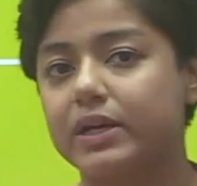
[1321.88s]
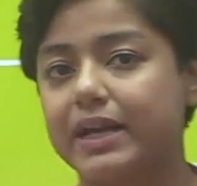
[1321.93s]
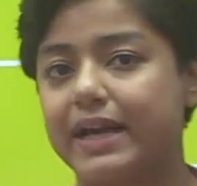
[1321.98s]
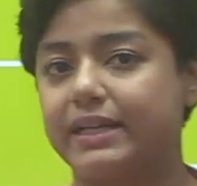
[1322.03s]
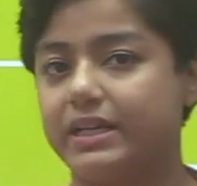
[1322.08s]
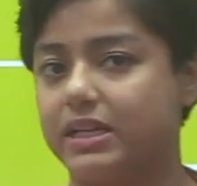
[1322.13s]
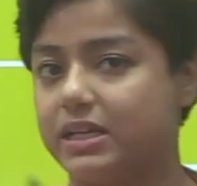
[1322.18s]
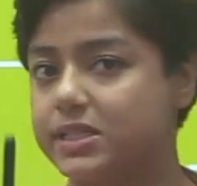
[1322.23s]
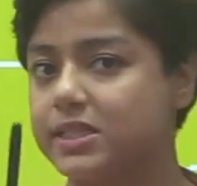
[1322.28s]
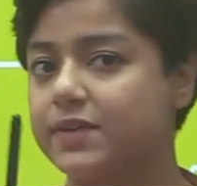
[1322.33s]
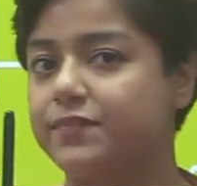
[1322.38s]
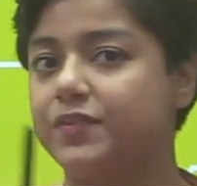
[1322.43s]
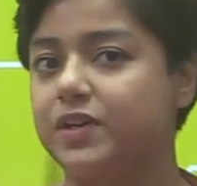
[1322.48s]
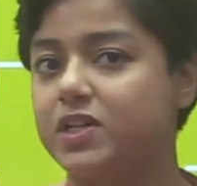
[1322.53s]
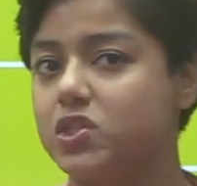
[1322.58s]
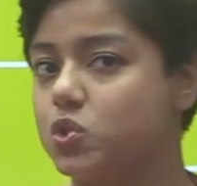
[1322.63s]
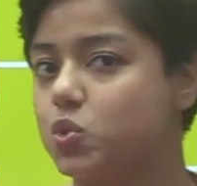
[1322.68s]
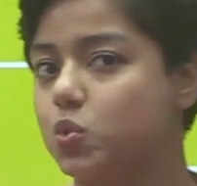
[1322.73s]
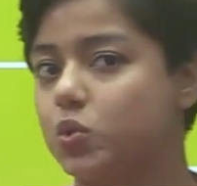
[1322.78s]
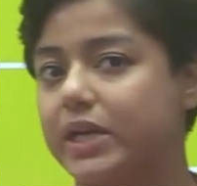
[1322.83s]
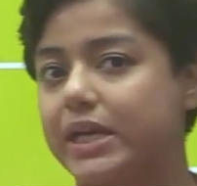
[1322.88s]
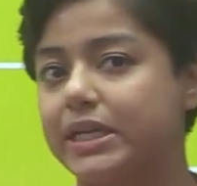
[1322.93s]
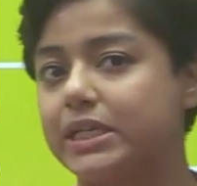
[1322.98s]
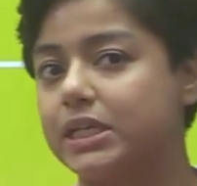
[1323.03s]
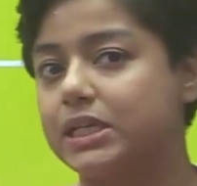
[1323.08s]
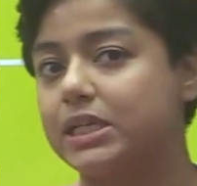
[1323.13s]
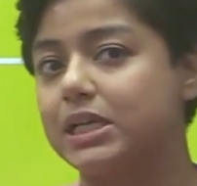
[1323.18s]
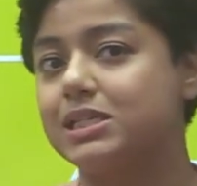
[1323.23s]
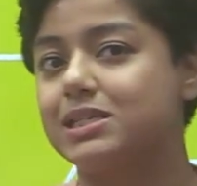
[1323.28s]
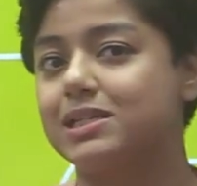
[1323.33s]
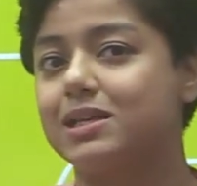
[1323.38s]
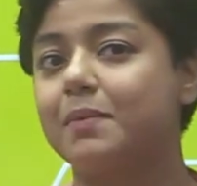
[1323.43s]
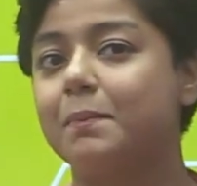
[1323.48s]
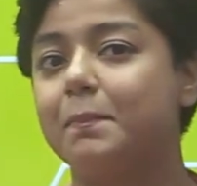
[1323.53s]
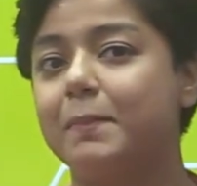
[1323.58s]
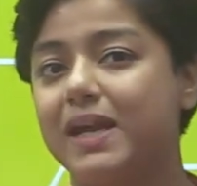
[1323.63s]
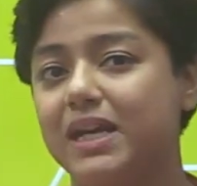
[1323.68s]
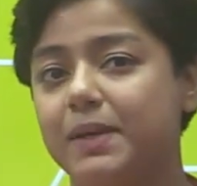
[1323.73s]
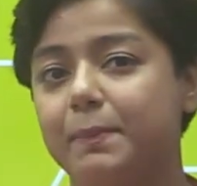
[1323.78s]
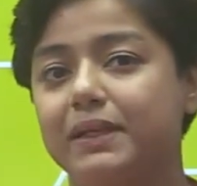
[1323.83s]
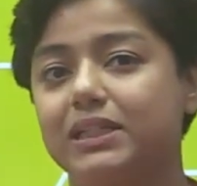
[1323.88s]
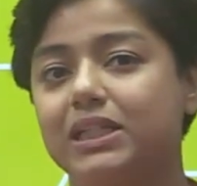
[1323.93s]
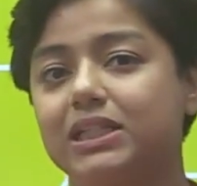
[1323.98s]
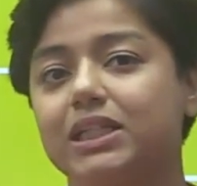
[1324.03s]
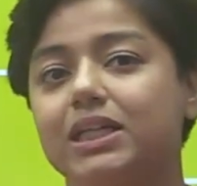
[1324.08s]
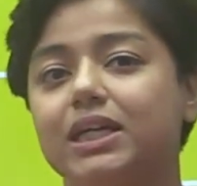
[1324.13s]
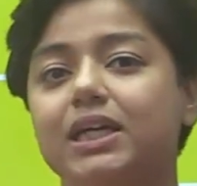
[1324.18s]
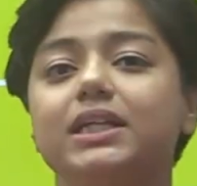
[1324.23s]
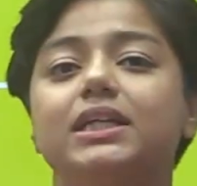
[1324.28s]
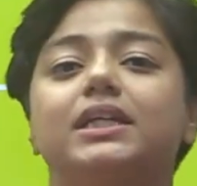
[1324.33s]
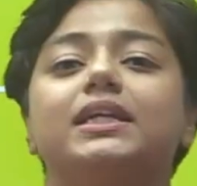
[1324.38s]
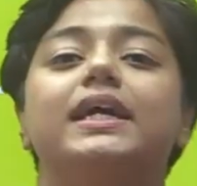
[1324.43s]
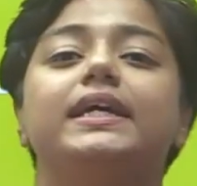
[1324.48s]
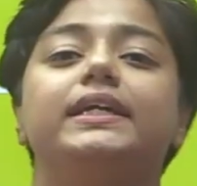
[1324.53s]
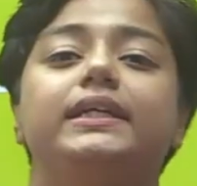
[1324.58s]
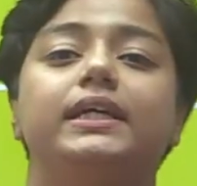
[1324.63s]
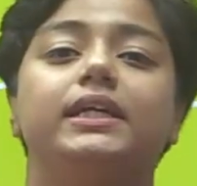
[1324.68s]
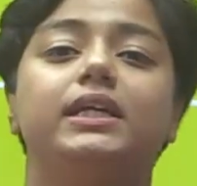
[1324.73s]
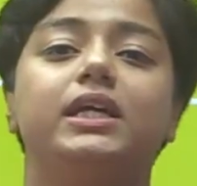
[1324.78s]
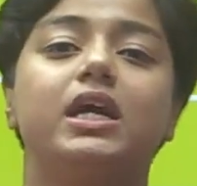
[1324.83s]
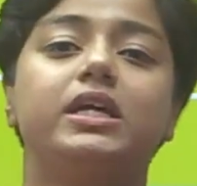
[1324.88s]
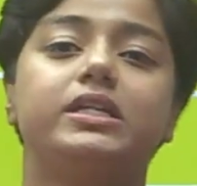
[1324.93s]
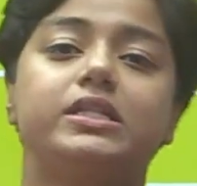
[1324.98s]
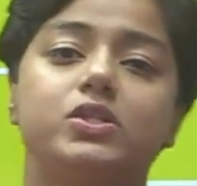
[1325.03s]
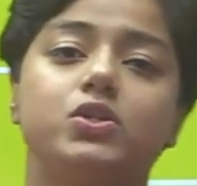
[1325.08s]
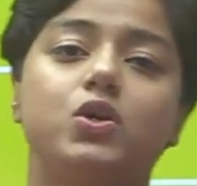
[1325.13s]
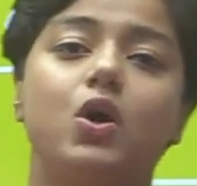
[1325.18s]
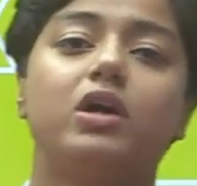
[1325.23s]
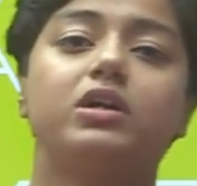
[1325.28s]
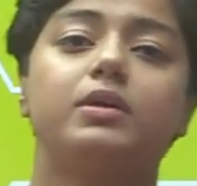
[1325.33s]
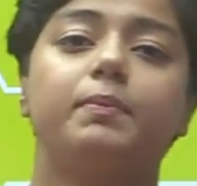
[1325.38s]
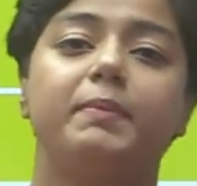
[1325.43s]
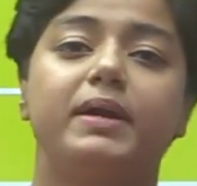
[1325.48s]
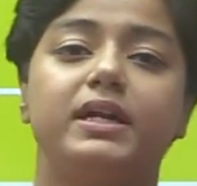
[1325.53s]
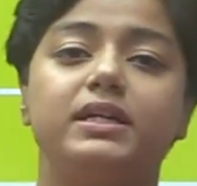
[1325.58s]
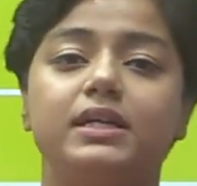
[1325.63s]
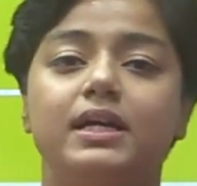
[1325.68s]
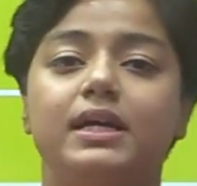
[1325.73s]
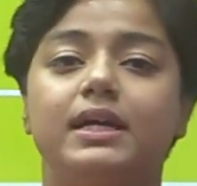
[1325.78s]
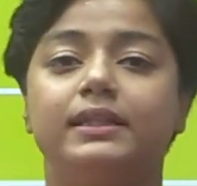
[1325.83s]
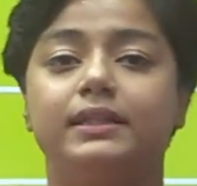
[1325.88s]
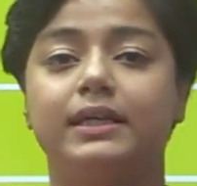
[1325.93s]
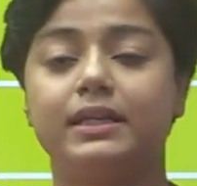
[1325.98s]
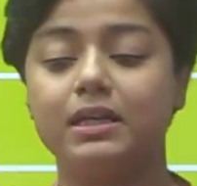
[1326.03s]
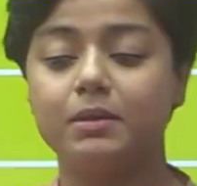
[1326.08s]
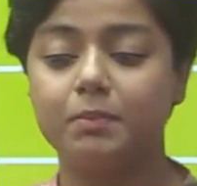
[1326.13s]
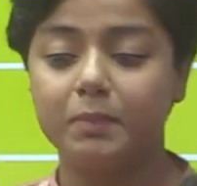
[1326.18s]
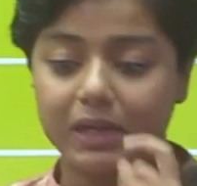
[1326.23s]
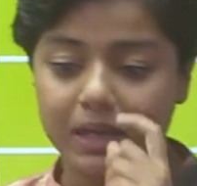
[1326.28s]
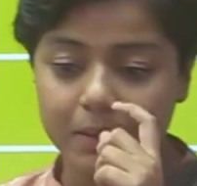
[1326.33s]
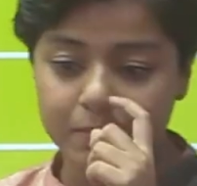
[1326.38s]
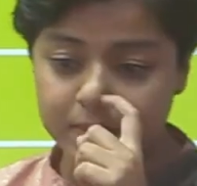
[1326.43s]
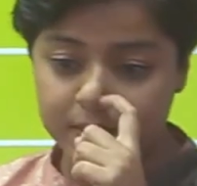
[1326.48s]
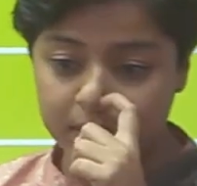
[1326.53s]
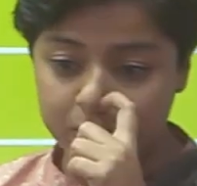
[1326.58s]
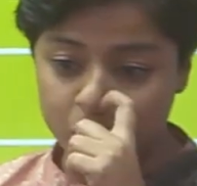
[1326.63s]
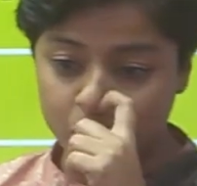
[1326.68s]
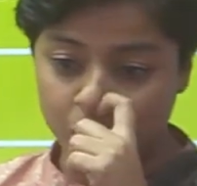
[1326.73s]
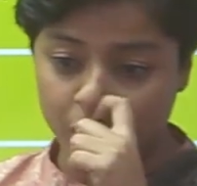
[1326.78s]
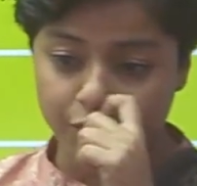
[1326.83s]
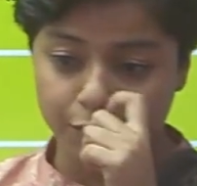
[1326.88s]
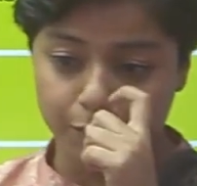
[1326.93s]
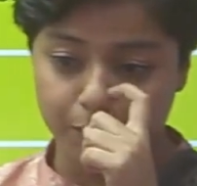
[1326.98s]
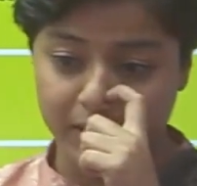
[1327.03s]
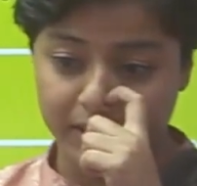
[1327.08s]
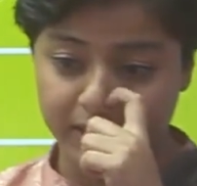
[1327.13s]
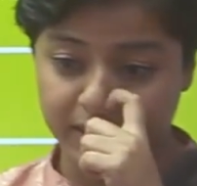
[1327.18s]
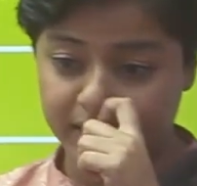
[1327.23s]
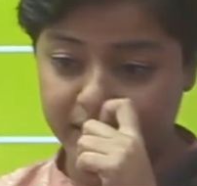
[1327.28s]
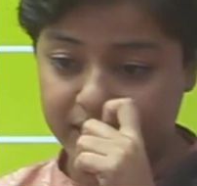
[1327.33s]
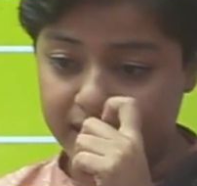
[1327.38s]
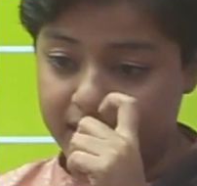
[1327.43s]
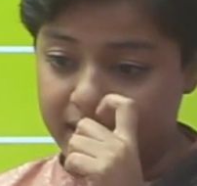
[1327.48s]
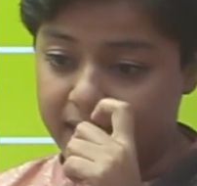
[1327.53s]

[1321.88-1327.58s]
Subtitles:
criteria, the first 2 criteria are met but the third criteria is not met, then it becomes a dwarf planet.